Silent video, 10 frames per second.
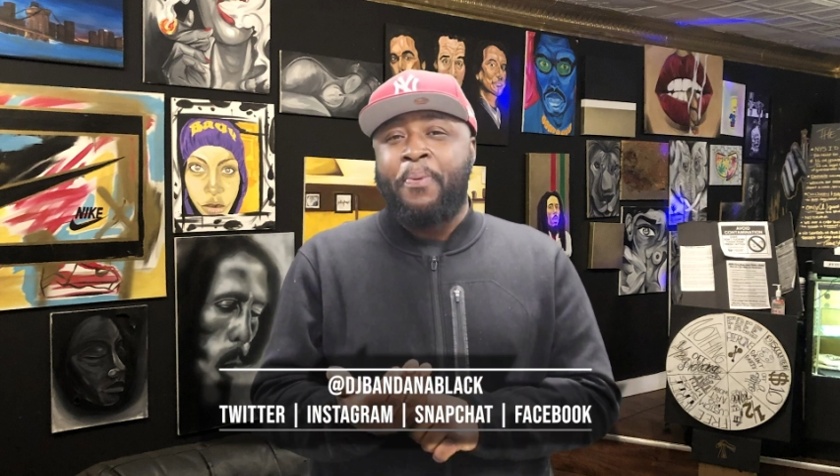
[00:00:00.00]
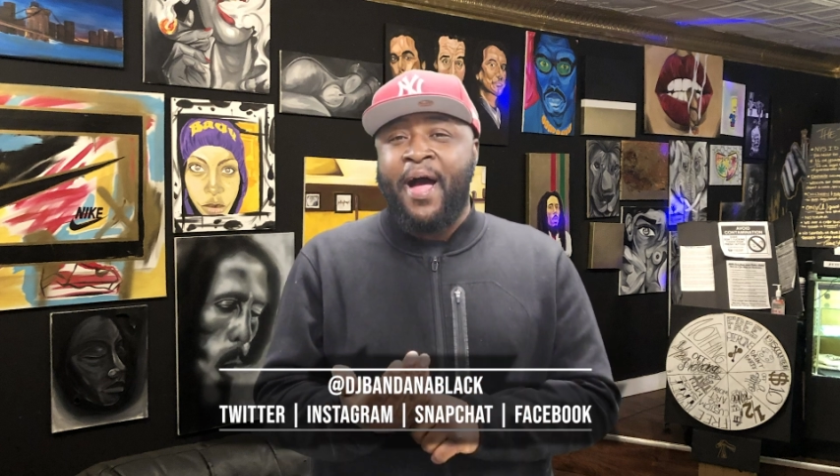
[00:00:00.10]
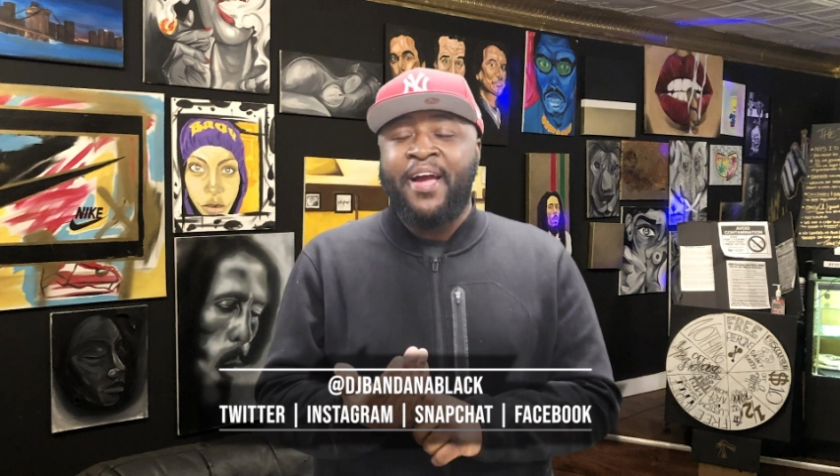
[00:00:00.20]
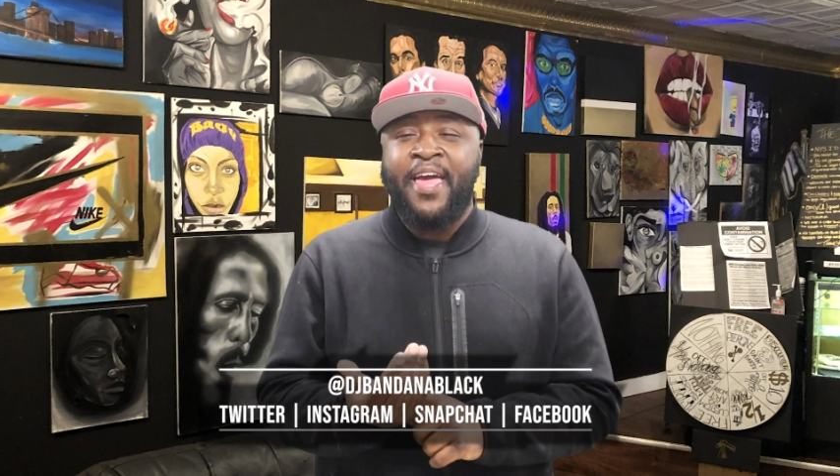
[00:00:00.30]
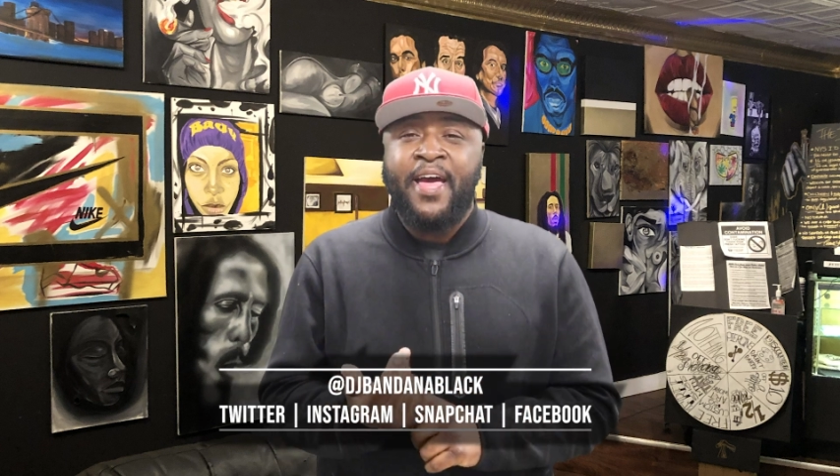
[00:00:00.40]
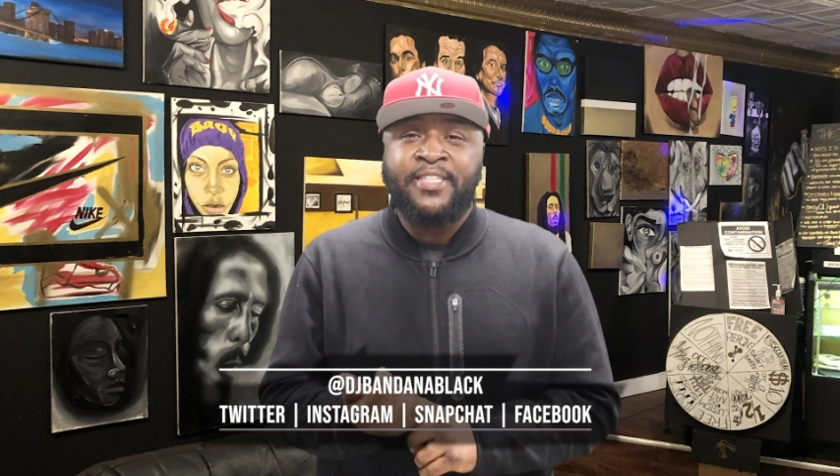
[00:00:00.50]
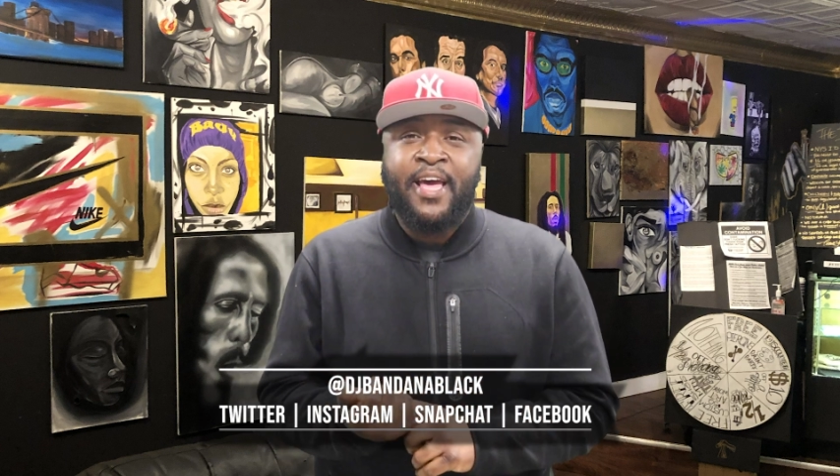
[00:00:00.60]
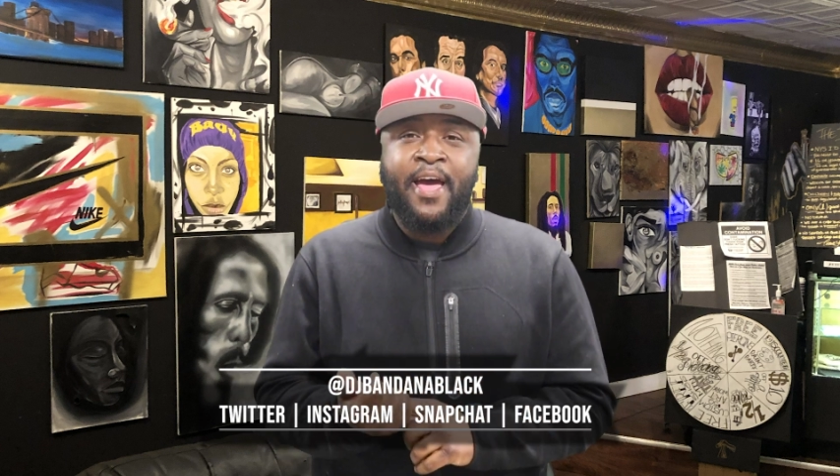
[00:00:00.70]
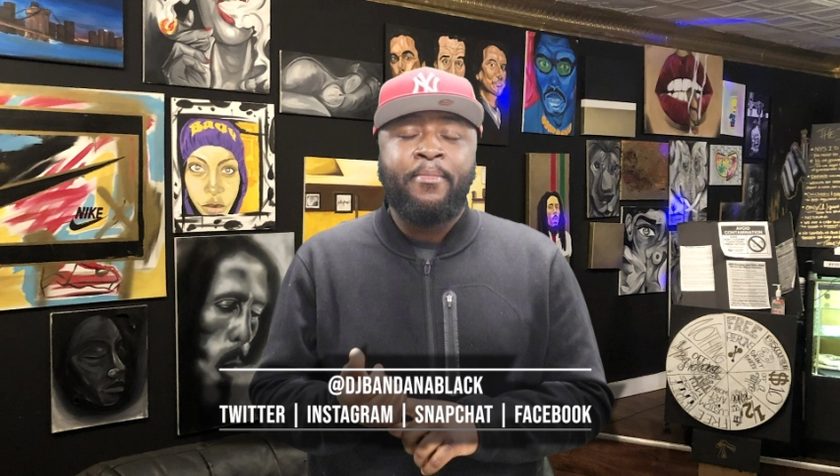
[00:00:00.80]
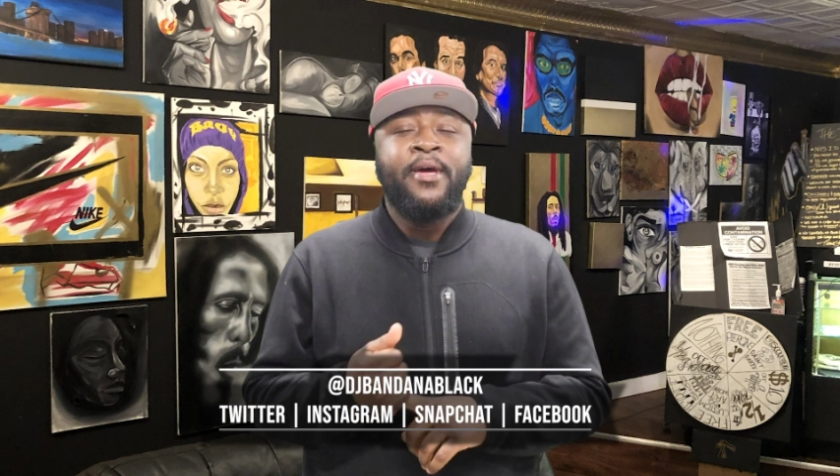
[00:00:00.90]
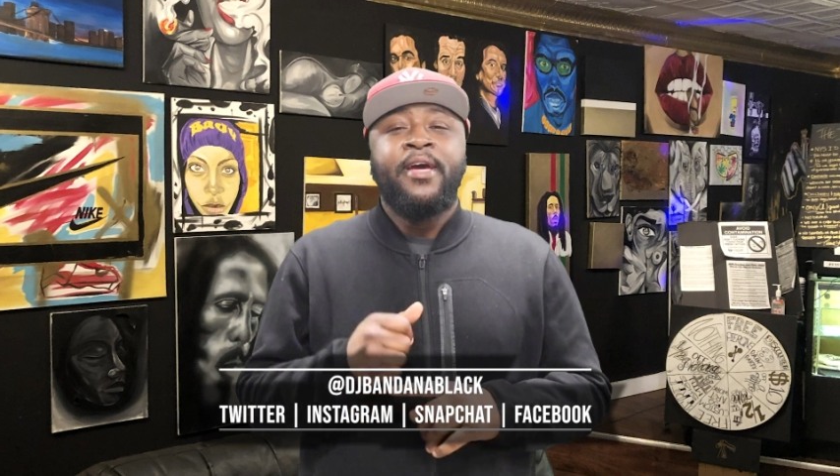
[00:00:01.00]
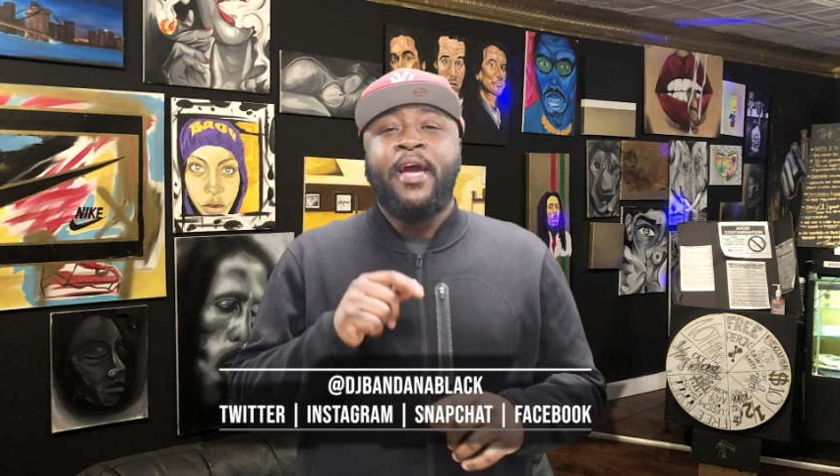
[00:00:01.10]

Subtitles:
podcast app,